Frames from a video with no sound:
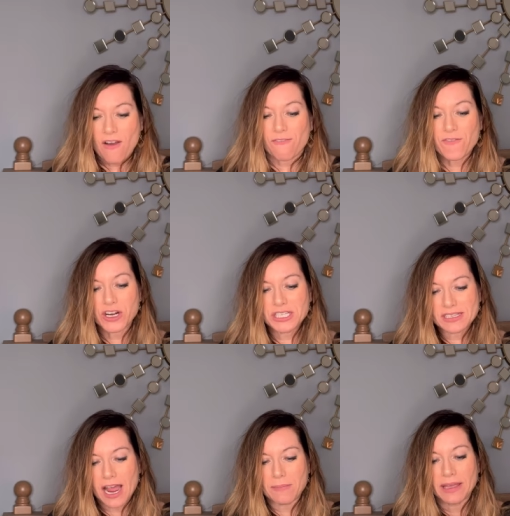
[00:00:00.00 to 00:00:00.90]
First
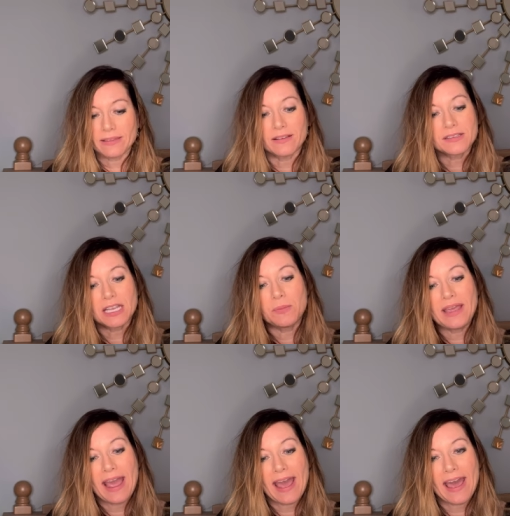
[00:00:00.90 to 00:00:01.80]
up, it looks like we
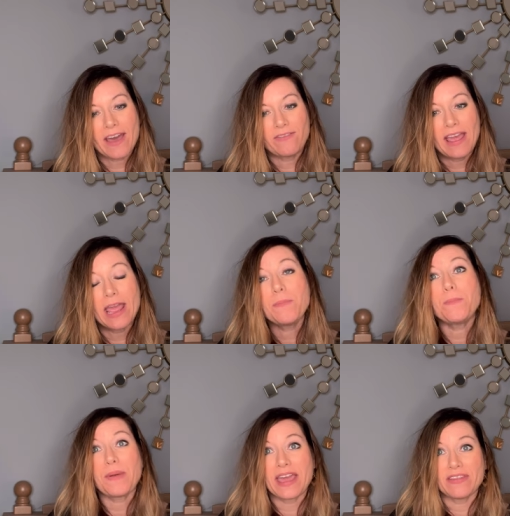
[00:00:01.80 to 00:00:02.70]
have a
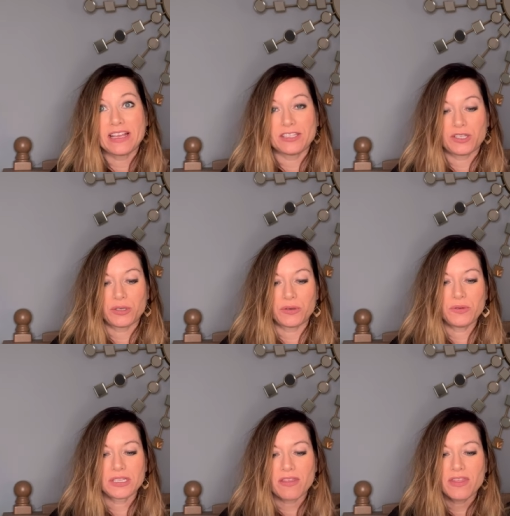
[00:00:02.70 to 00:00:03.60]
bathing
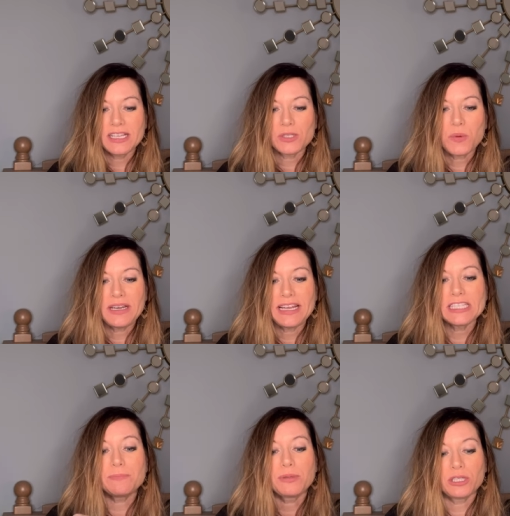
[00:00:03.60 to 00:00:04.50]
suit. This one
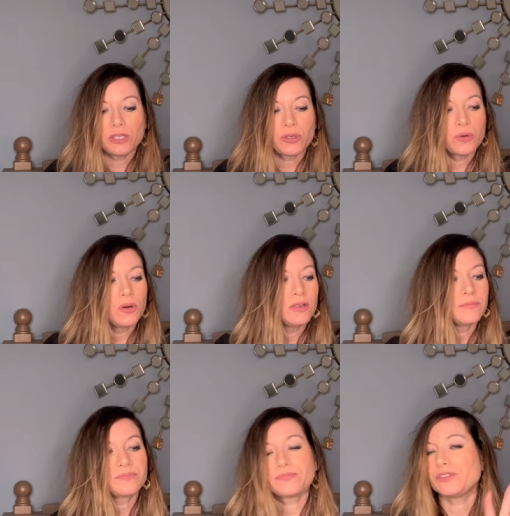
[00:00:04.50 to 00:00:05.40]
is blue.
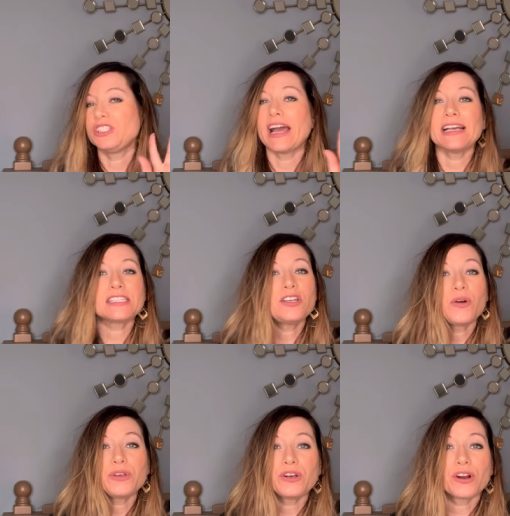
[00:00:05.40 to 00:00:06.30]
You guys
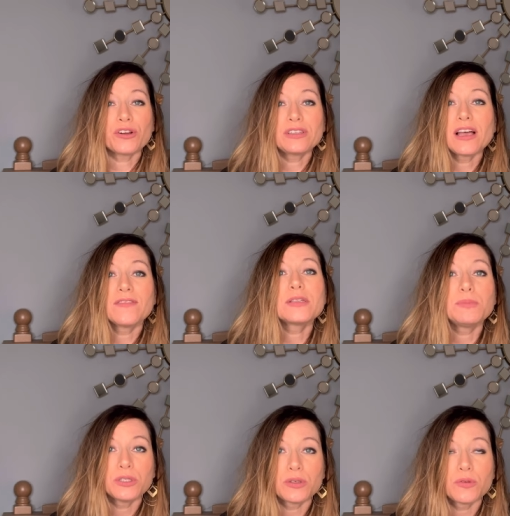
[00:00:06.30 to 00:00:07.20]
know your girl loves
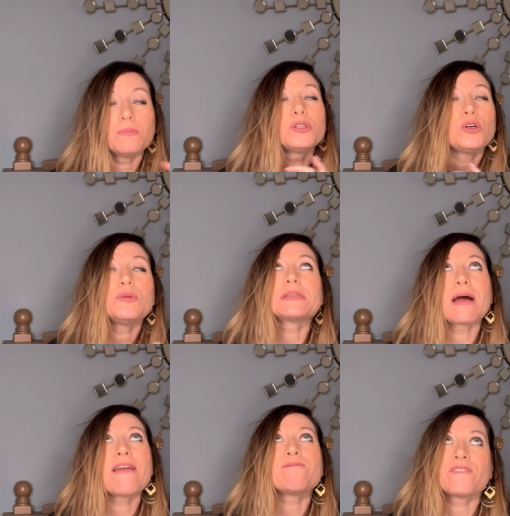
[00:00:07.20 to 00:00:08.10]
blue. Blue is
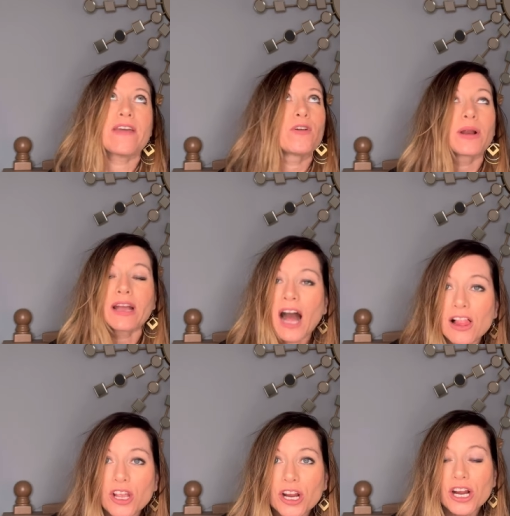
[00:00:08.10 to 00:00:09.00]
my favorite
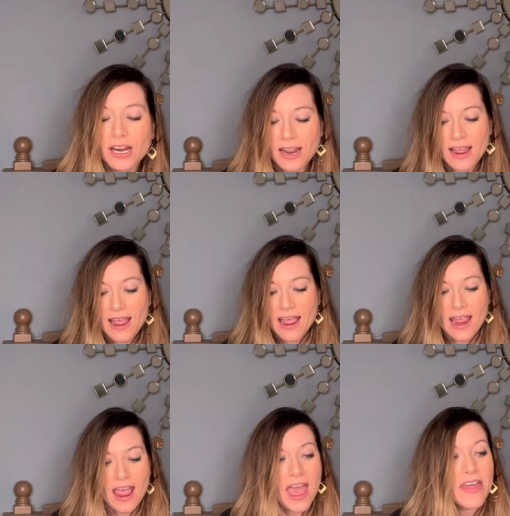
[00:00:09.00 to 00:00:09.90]
color.
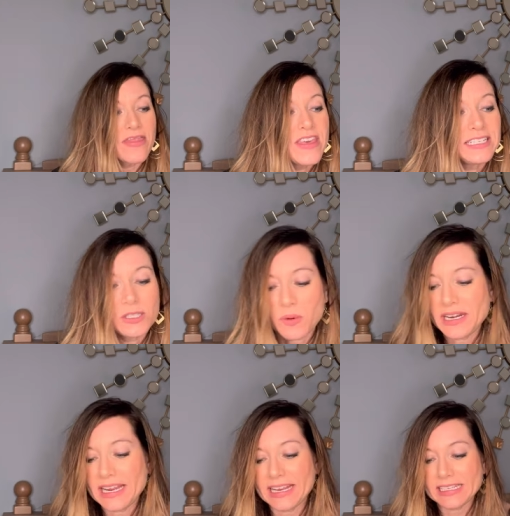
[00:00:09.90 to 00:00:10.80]
This one
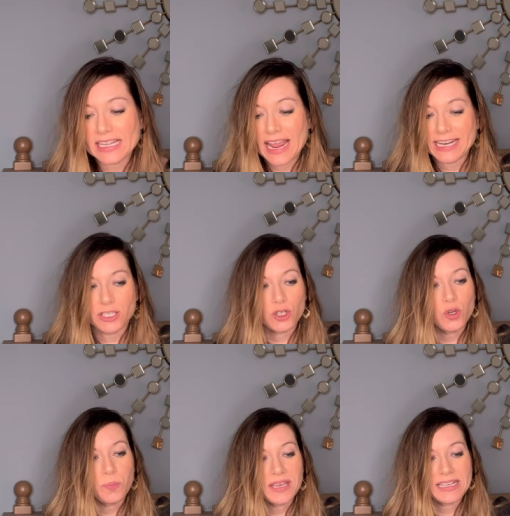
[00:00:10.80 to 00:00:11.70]
is a
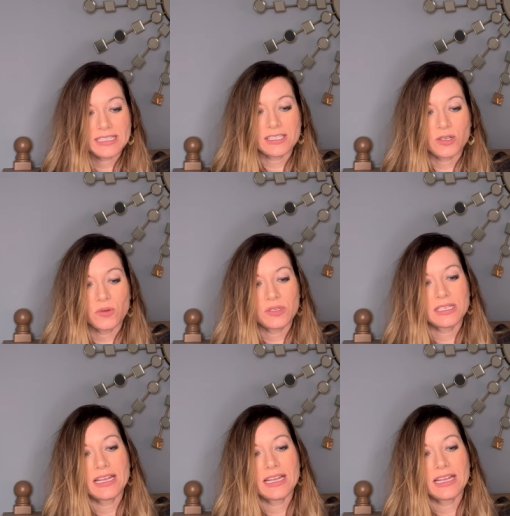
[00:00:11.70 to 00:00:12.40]
two-piece suit.